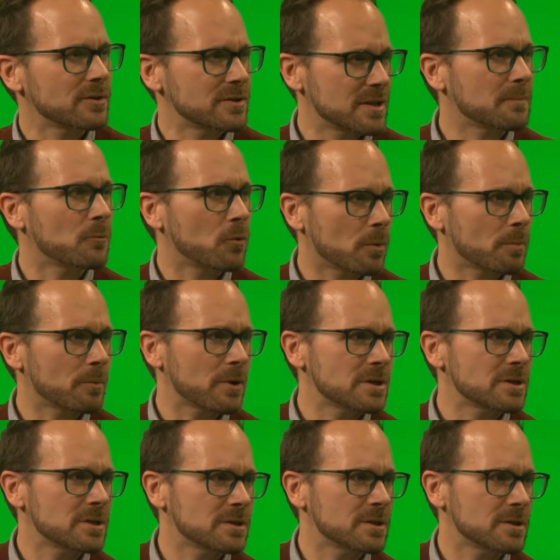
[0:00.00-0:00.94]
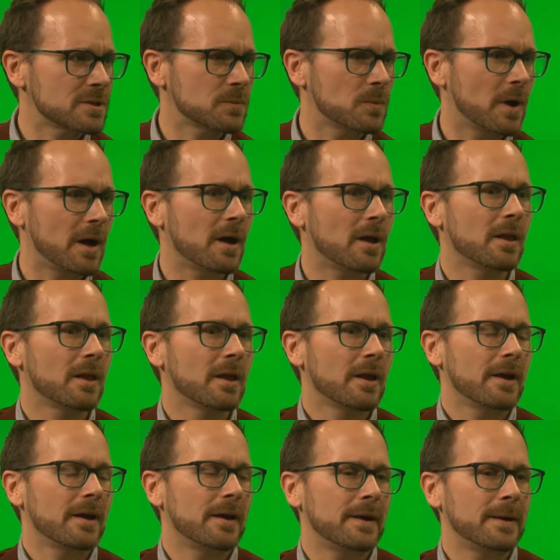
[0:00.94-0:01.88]
some corporations as well.
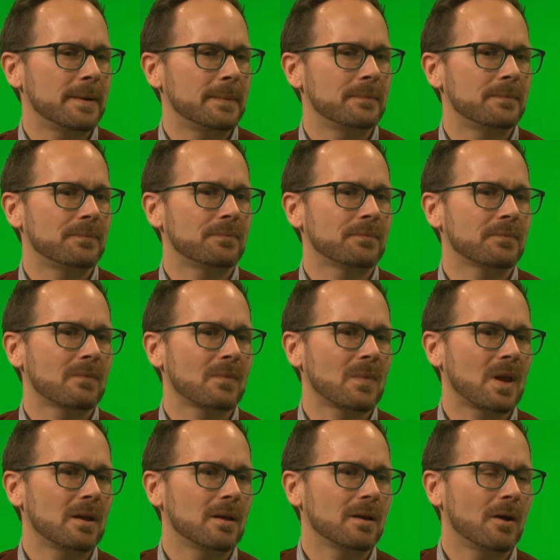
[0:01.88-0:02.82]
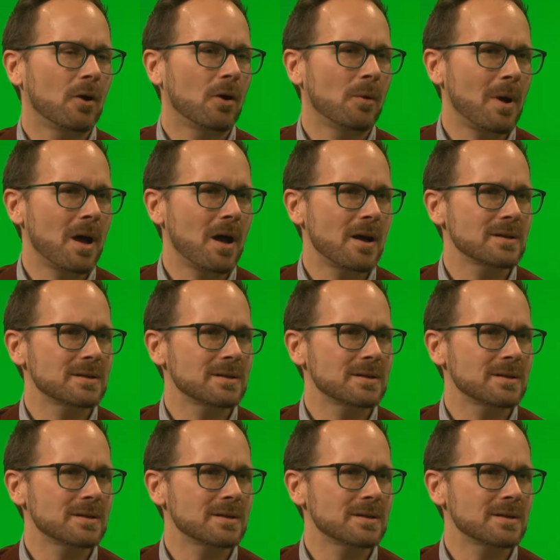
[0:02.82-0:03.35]
Omaha